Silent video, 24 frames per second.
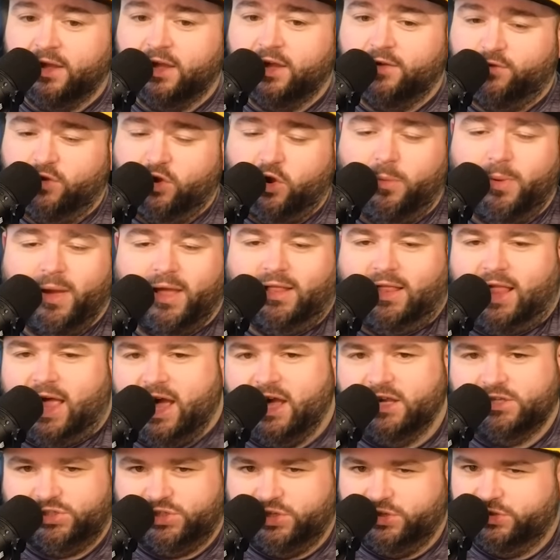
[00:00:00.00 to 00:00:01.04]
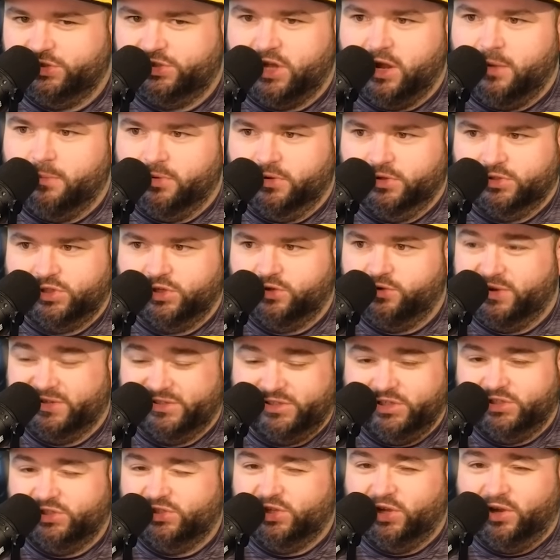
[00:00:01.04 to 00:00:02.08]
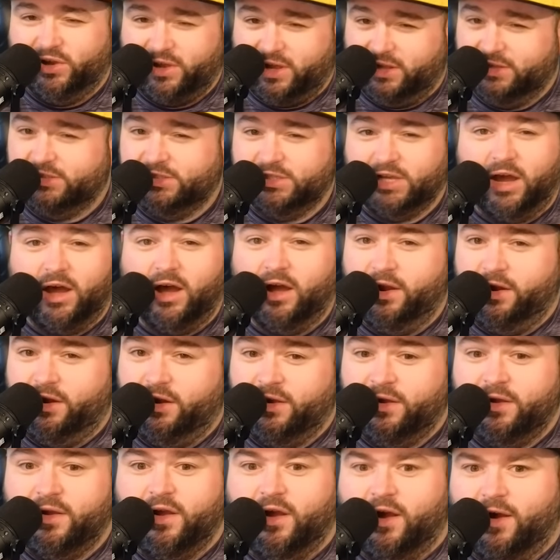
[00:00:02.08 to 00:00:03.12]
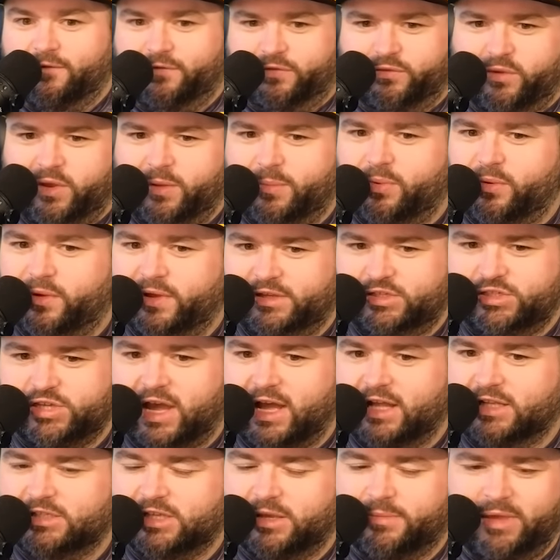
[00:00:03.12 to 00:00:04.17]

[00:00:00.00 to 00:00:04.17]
If you go by last year's numbers, the Grizzlies took a ton of three-point shots.